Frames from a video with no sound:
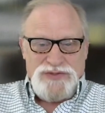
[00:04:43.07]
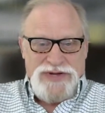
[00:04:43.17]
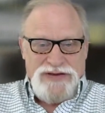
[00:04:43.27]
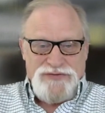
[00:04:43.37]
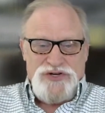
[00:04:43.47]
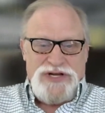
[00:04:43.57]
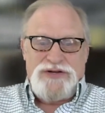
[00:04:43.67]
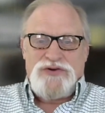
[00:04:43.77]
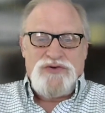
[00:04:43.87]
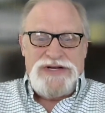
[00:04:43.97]
And we have to shake
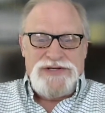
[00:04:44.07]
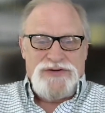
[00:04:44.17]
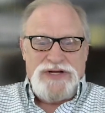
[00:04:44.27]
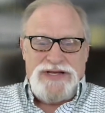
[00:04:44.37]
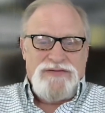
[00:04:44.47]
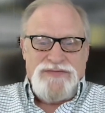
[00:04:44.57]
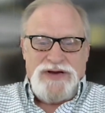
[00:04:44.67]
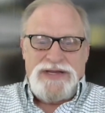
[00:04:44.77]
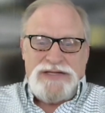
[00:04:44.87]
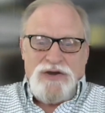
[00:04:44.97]
the trees to
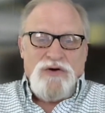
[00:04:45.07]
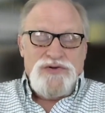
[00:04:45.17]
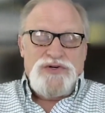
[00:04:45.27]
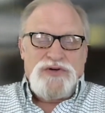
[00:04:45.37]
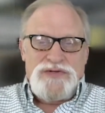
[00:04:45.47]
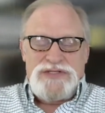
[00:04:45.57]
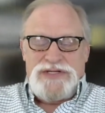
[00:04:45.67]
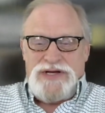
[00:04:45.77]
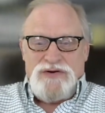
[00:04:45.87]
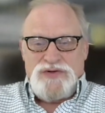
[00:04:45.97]
identify all the services
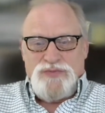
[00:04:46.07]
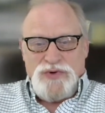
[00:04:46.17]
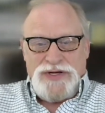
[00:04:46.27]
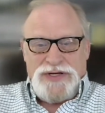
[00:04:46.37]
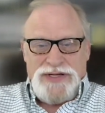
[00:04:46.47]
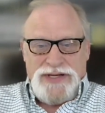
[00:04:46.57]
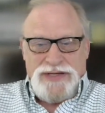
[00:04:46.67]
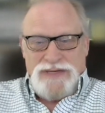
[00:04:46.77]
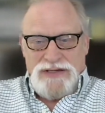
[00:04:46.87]
they are supporting today.